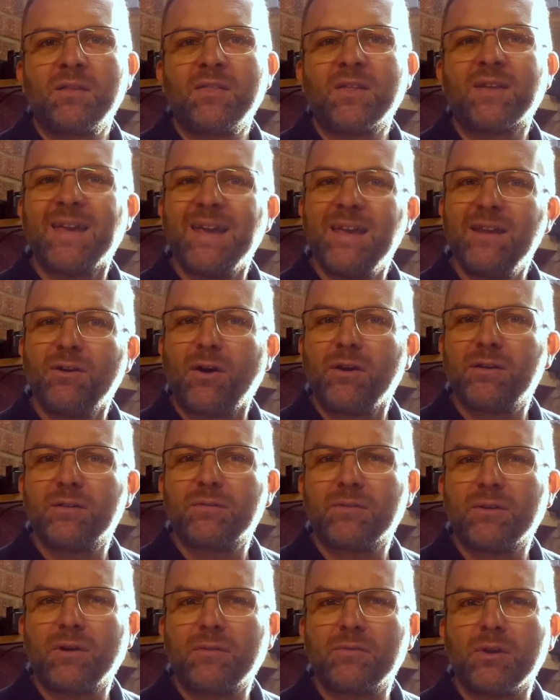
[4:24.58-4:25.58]
The
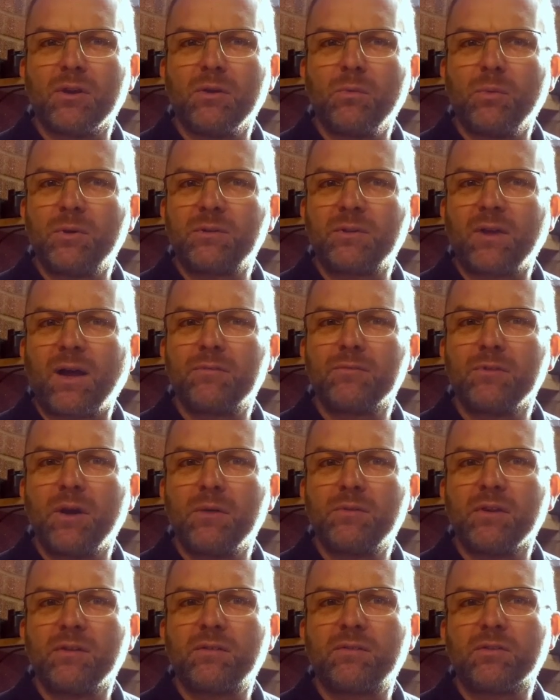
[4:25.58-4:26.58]
keen-eyed of you will have
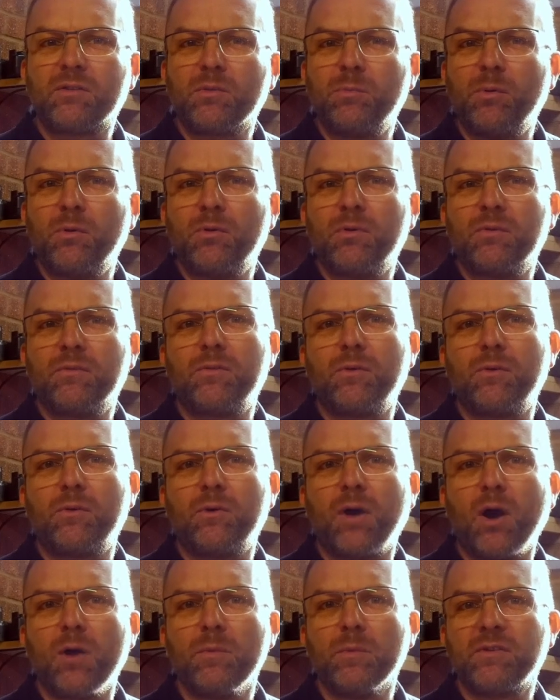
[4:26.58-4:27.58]
noticed support
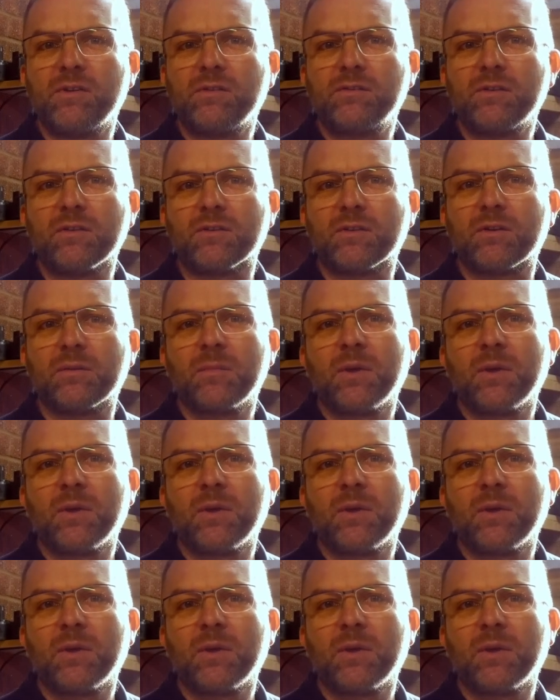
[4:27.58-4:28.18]
for Home Assistant,